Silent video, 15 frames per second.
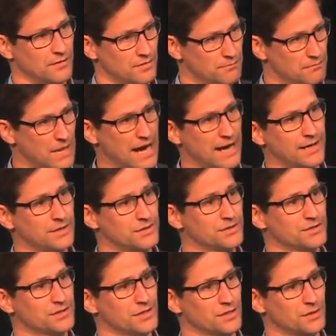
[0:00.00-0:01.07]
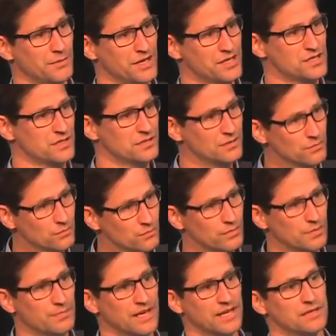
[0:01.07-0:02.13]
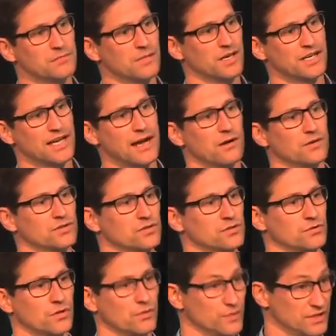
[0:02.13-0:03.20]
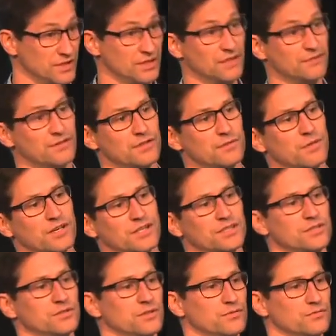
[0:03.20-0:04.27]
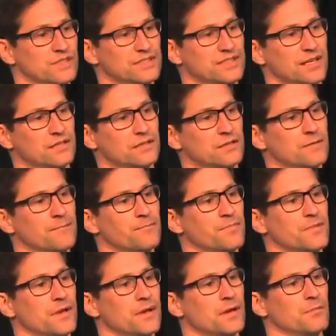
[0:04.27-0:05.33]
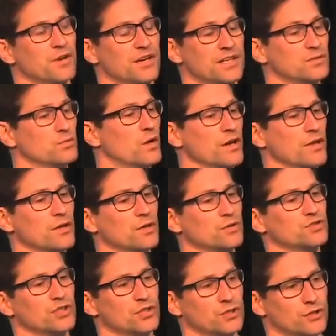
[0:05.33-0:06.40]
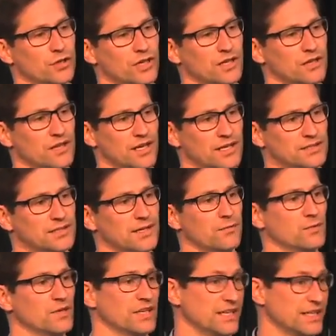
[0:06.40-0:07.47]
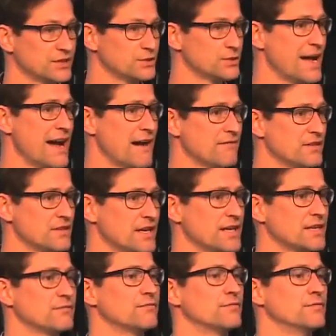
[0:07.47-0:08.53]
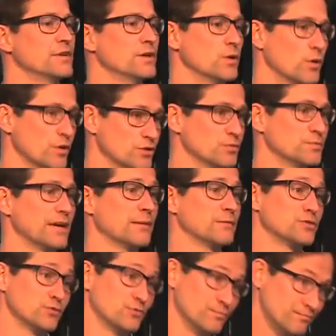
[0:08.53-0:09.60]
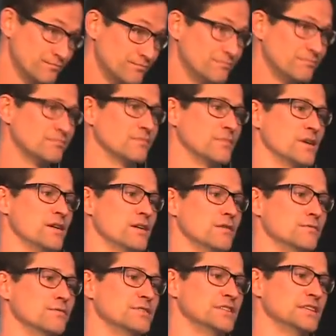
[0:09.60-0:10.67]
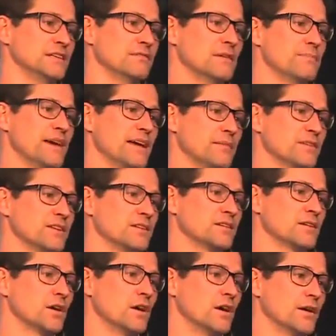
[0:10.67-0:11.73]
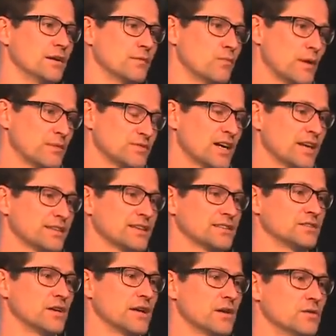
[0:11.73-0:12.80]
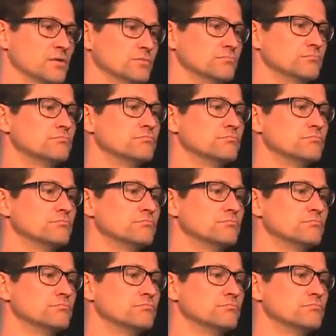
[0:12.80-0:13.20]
minus the commission, we pay the money out to, or we deliver the money to the retailer. But it's one of those security things that we need to have in there in order to be able to receive a payment on a website that's not our own.